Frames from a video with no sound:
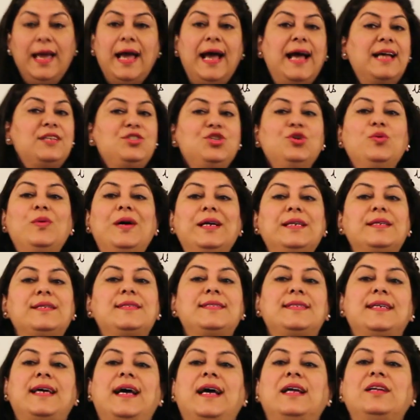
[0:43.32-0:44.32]
As you
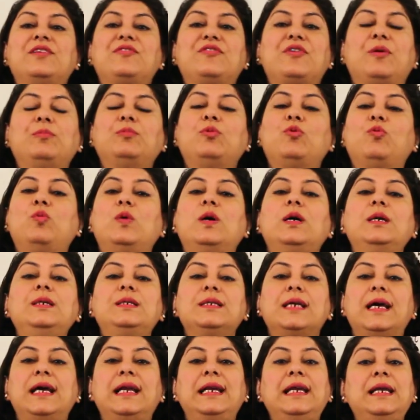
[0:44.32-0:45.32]
understand from the
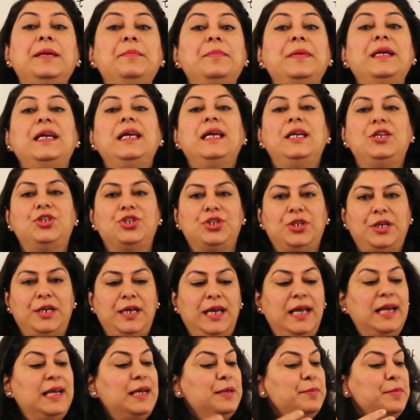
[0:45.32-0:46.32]
word elimination,
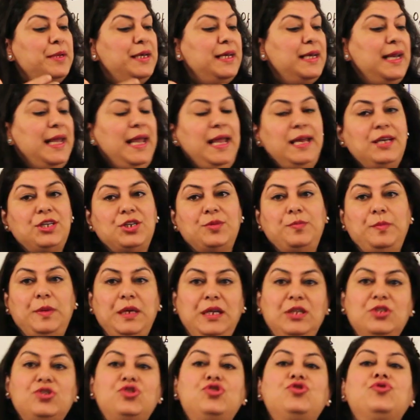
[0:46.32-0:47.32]
eliminate
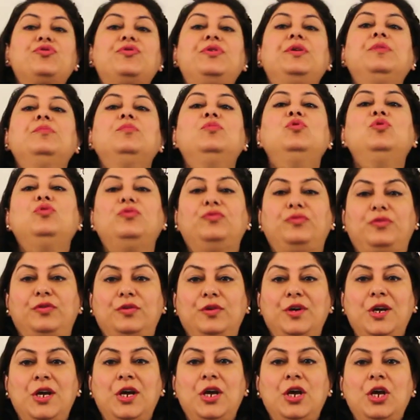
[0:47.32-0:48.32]
means to remove.
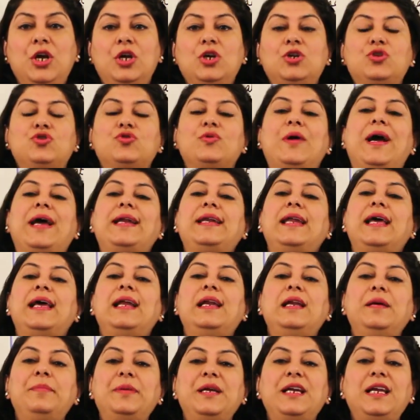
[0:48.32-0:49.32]
So an
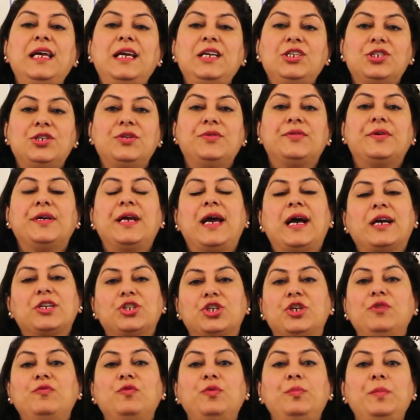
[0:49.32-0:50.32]
elimination
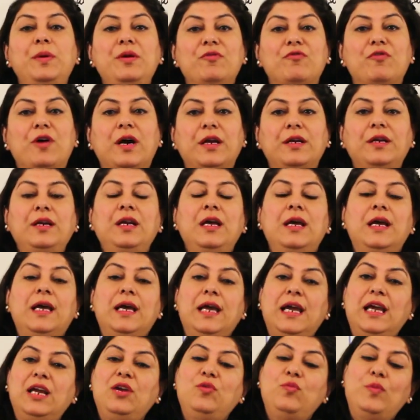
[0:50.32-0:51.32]
reaction would be one
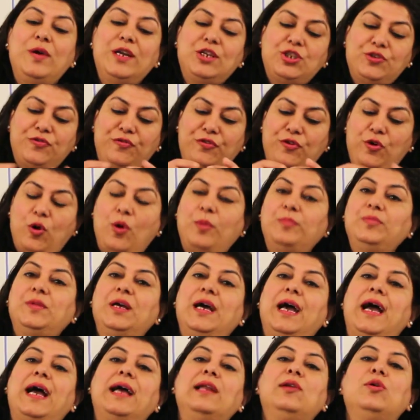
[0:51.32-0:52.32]
in which from
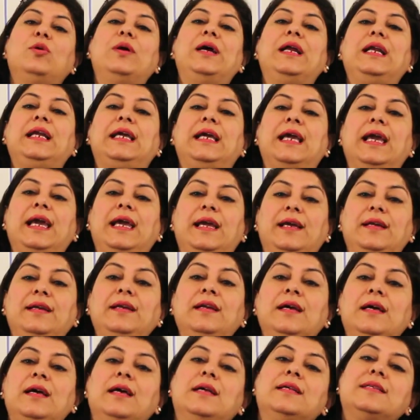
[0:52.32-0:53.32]
the
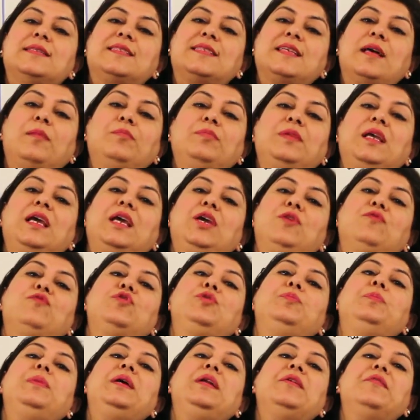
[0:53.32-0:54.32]
haloalkane, something
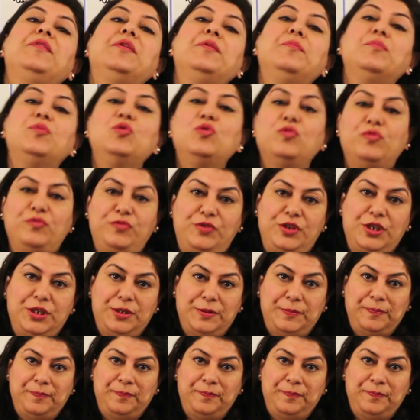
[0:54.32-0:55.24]
would be removed.